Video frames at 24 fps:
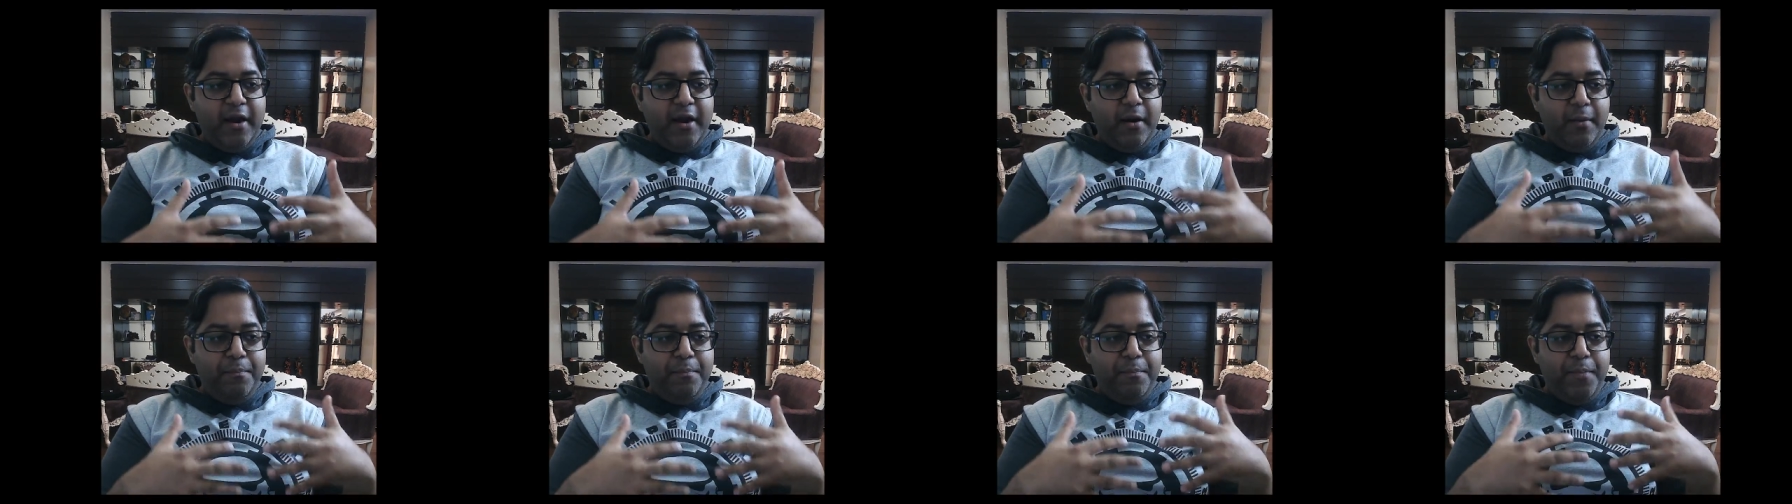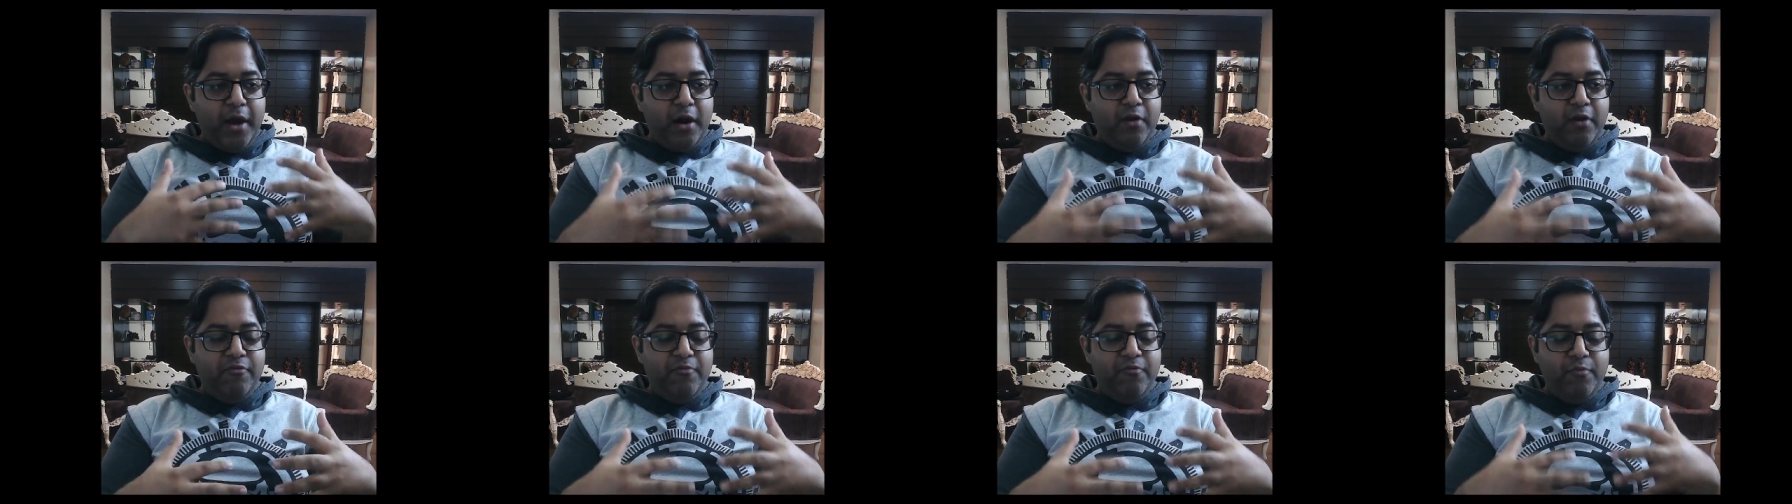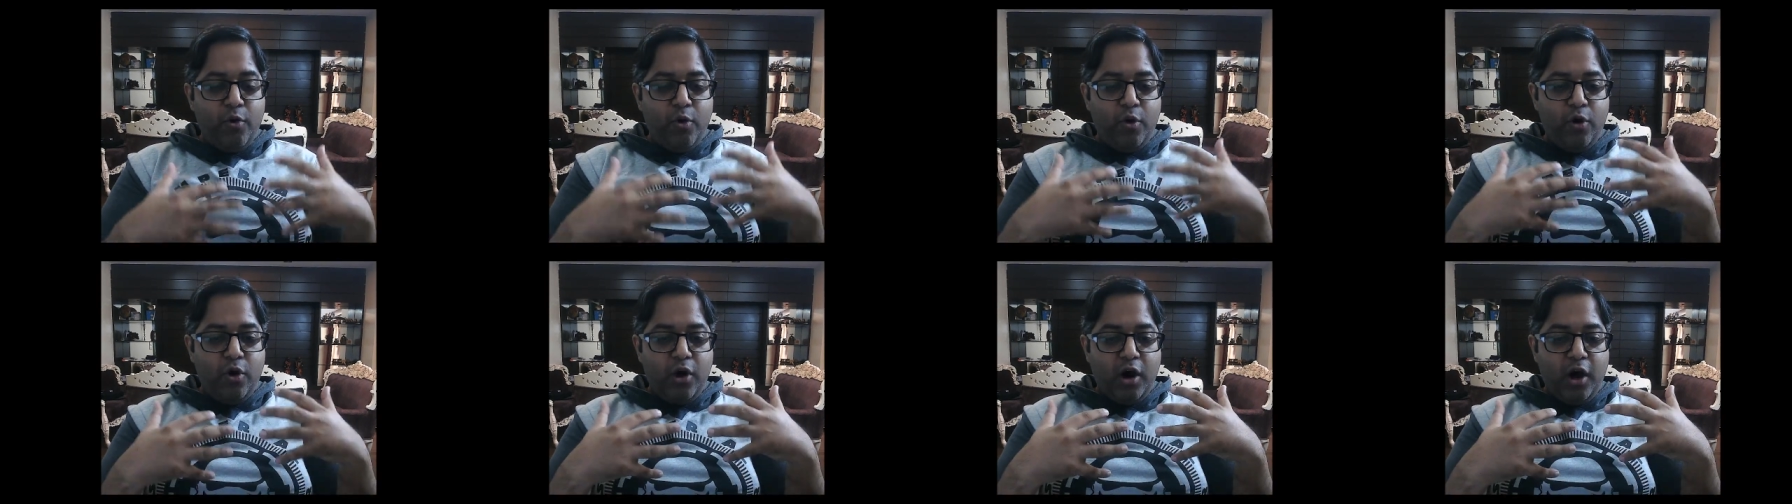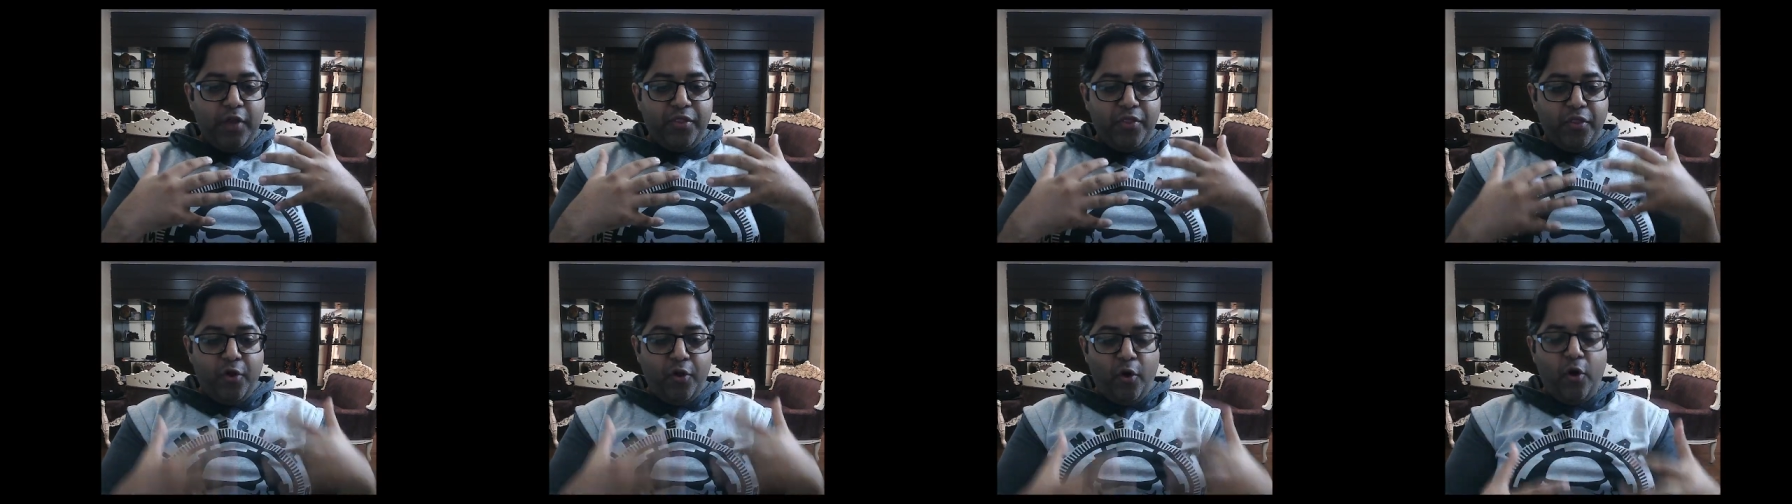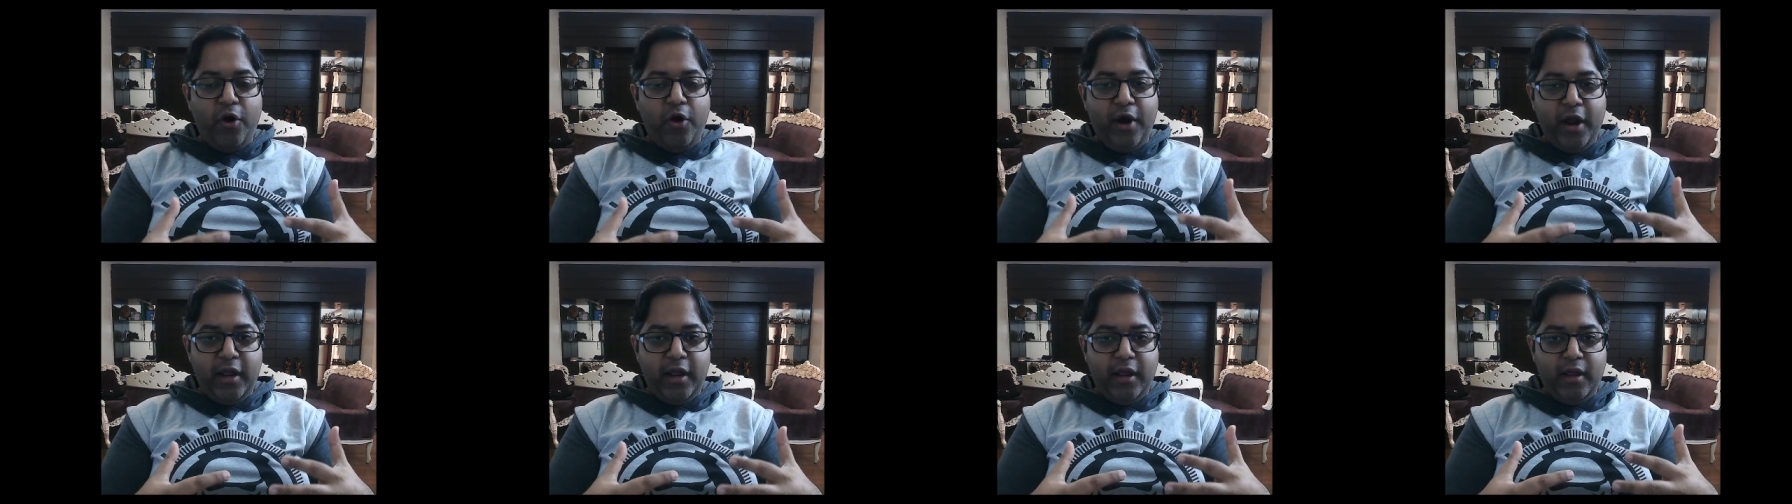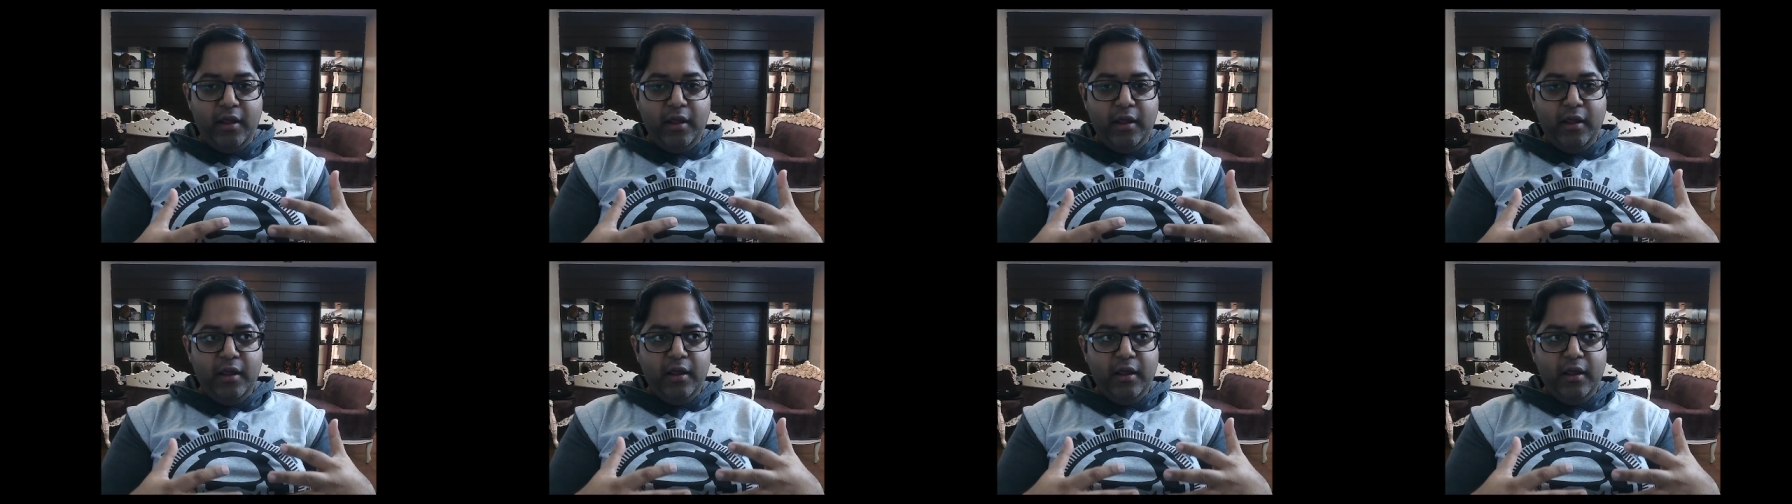a bit of more authority